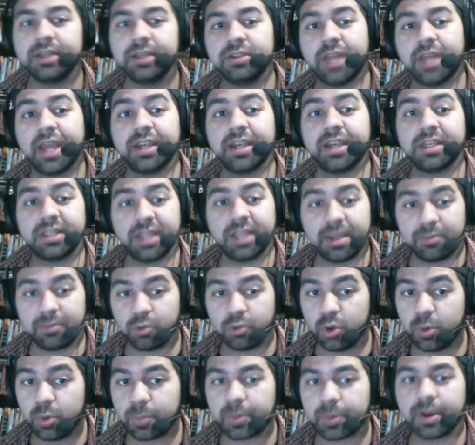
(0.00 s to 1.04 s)
That same
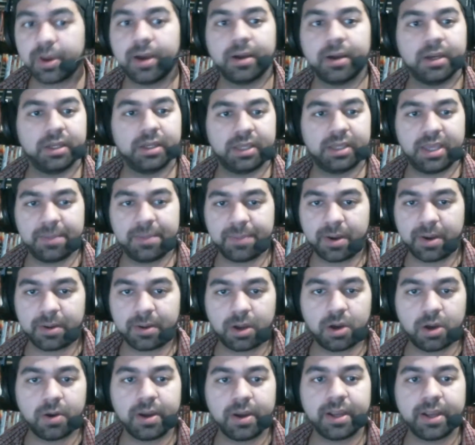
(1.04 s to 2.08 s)
group, I'm going to keep on
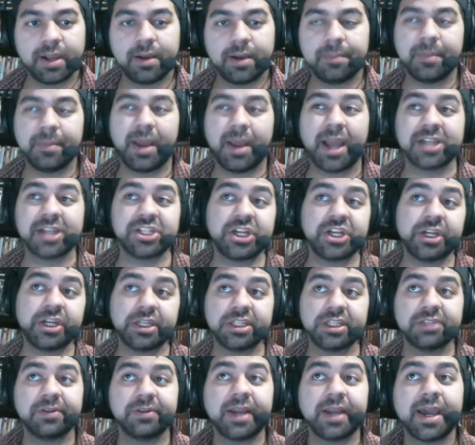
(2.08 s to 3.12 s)
going. I'm actually
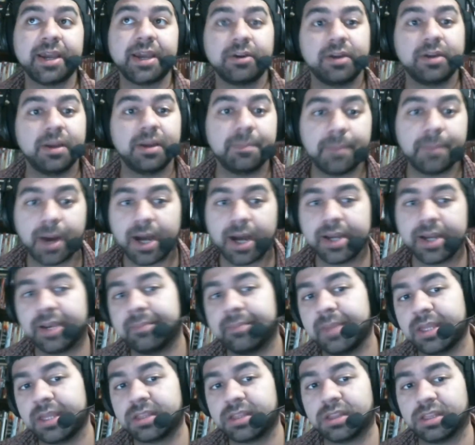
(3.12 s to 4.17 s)
considering adding a mod that
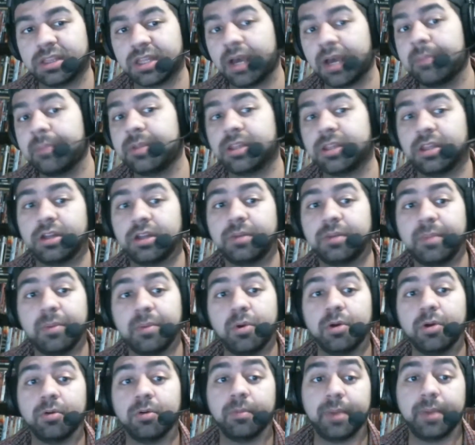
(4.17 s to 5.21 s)
makes the zombies a little bit
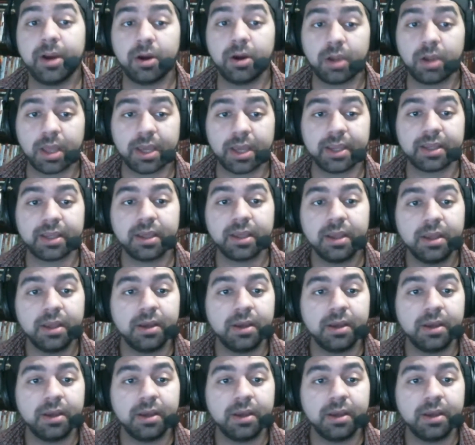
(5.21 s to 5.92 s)
more Romero-like.